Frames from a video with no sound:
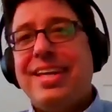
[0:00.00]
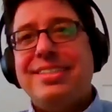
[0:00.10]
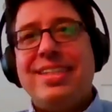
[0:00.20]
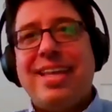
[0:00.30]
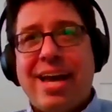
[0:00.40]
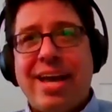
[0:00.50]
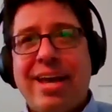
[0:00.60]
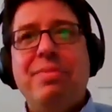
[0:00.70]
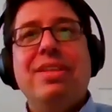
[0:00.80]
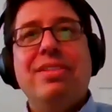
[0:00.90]
A lot of that's
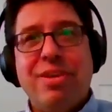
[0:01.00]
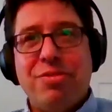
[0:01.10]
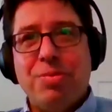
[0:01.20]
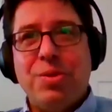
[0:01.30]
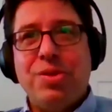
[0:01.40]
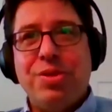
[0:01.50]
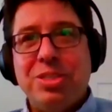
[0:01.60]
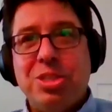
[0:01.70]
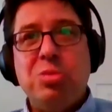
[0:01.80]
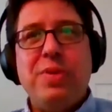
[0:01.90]
time and
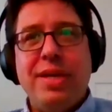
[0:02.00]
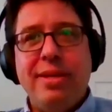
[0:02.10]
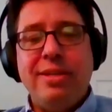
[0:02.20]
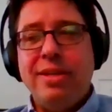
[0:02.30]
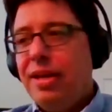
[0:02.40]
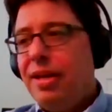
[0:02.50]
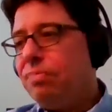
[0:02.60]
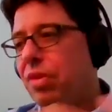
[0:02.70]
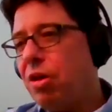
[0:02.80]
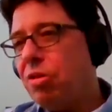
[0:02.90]
deliverable and speed.